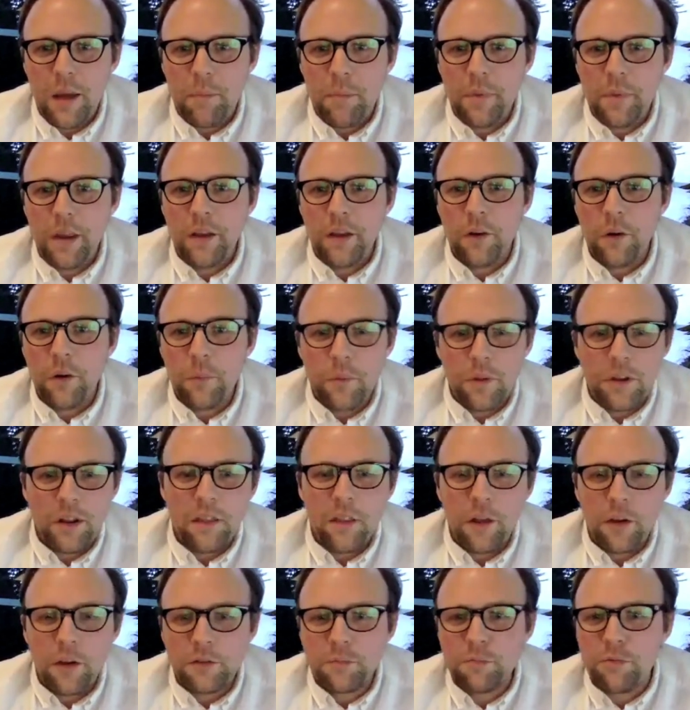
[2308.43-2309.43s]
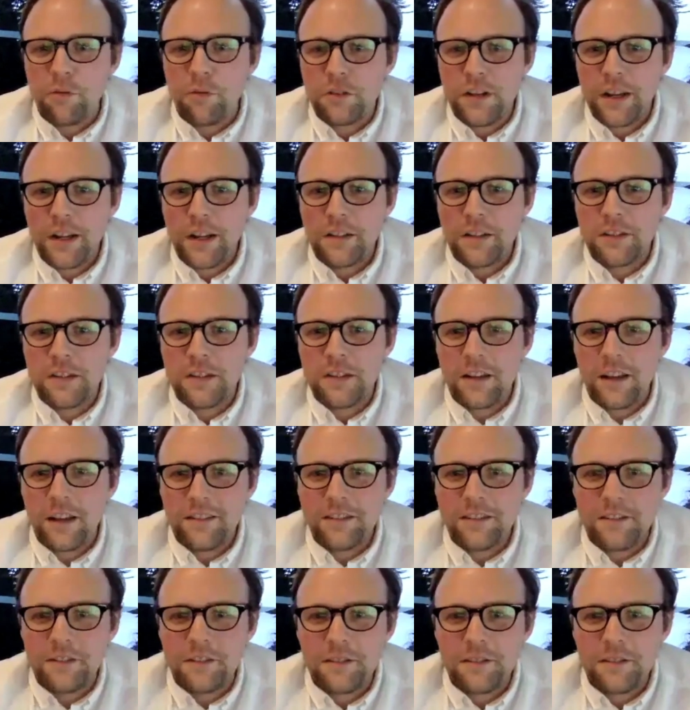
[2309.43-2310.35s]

being on one of those projects? And